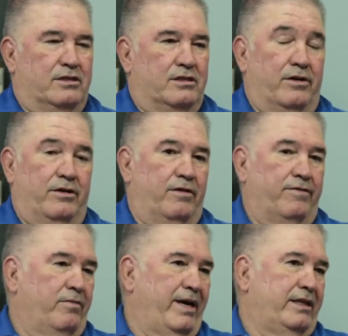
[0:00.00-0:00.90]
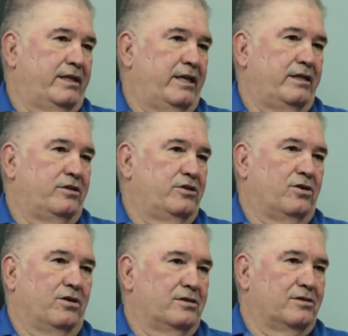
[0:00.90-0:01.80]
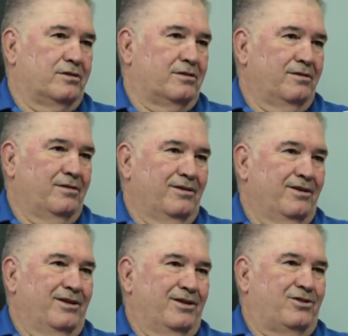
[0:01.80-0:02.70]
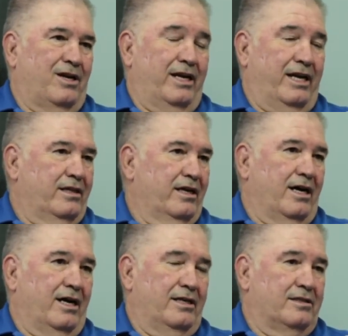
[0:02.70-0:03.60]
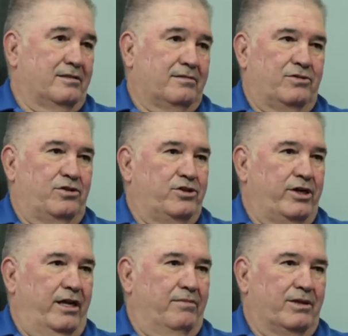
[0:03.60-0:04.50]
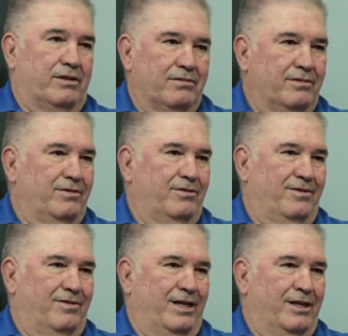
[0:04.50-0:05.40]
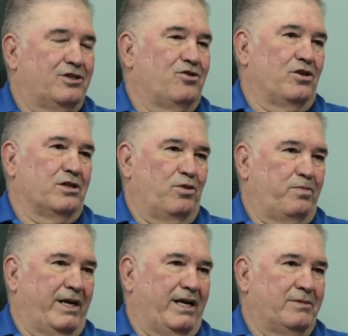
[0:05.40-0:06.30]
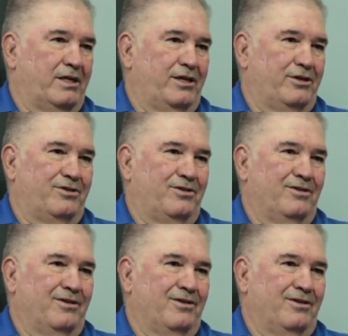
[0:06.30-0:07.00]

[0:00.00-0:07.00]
So, you know, from Mandini to Sharkers, trying to get the guys to training, but then its transport becomes an issue.